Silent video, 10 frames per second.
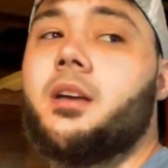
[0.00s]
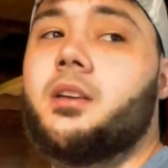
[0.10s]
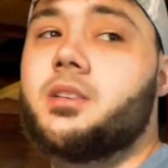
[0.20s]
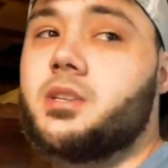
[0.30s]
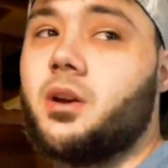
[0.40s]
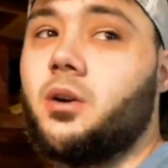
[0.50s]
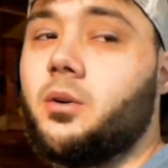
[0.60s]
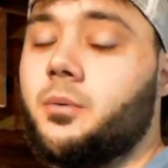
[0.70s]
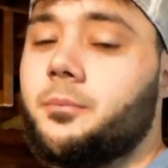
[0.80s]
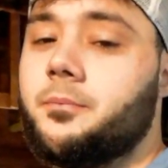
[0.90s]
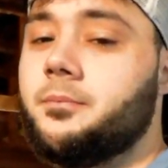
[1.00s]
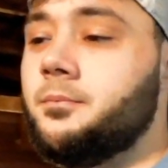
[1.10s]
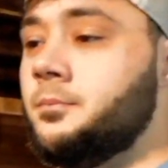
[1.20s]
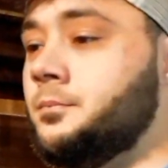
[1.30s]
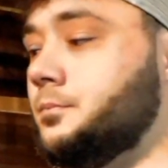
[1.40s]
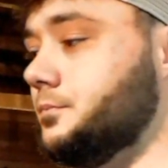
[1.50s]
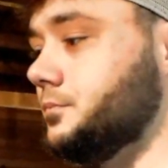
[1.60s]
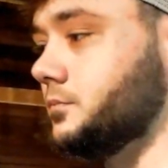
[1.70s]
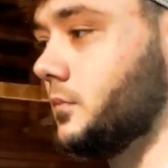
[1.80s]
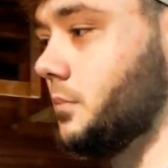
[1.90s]
So
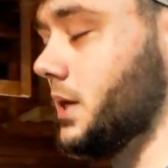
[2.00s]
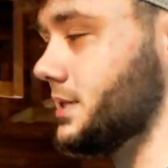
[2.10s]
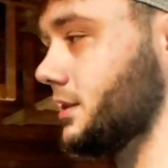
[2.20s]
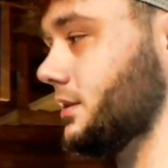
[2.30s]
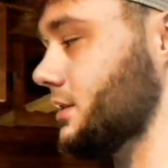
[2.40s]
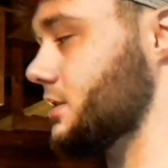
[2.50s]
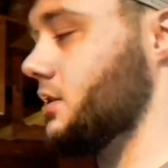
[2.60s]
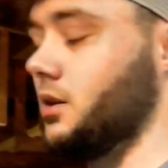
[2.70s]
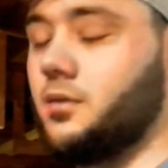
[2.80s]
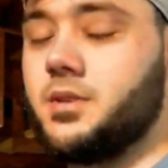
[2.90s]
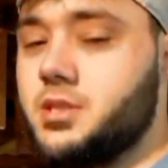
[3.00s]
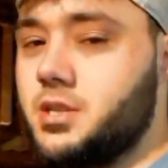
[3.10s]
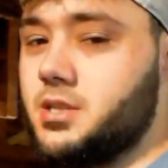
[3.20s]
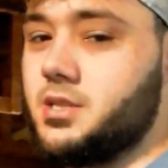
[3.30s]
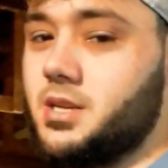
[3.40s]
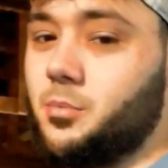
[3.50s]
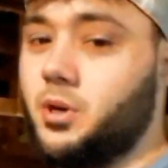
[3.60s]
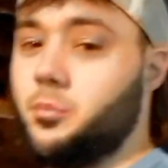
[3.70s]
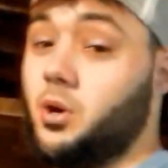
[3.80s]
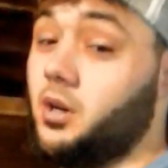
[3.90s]
basically this curb is just to
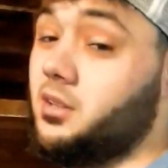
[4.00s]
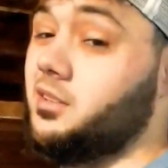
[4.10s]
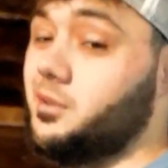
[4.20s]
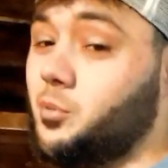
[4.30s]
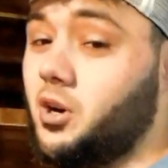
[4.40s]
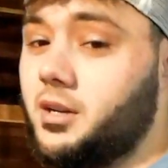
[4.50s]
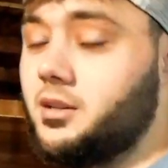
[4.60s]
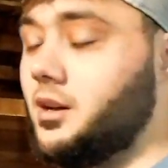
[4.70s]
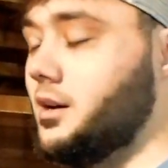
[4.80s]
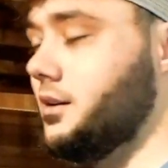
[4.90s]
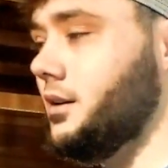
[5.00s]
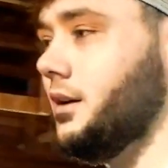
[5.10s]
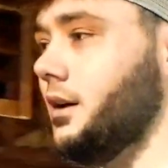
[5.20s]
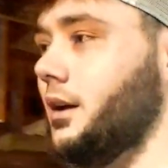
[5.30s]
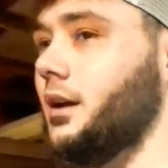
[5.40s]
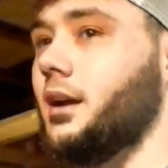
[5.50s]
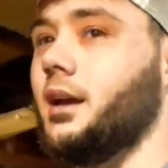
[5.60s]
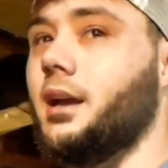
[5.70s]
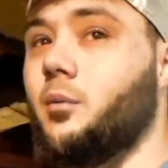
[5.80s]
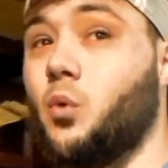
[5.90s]
separate parking lot to parking lot.
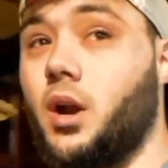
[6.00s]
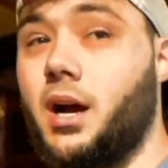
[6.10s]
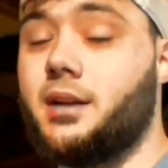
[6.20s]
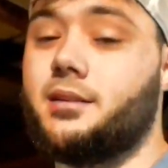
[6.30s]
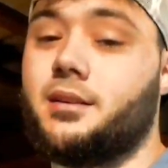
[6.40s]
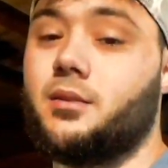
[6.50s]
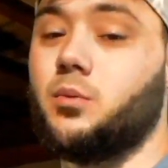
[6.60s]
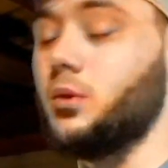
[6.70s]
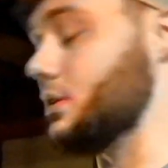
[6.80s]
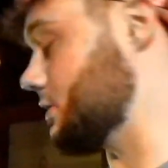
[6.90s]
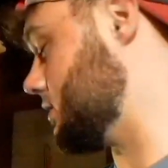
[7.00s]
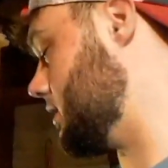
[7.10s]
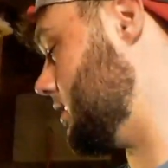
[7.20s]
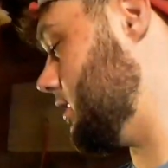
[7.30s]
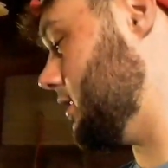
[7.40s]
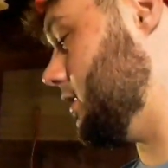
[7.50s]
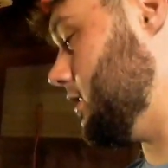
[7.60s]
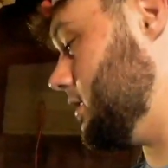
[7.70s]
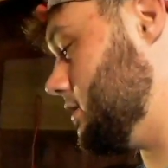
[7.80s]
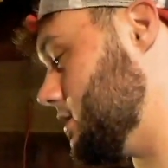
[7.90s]
And what I did was
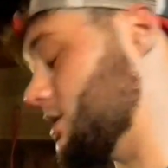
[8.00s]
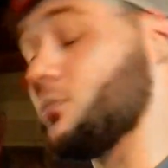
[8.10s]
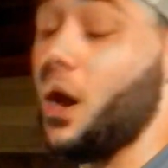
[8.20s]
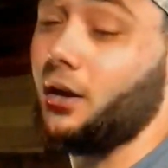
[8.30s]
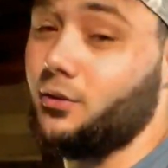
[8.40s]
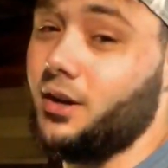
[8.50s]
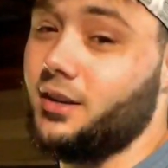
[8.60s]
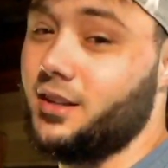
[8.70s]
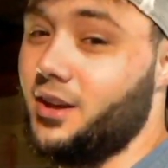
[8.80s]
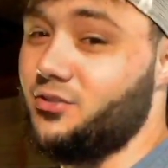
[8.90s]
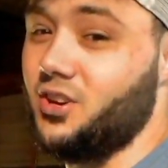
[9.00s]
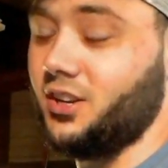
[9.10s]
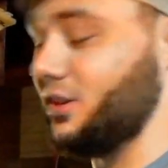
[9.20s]
smacked right into that fucking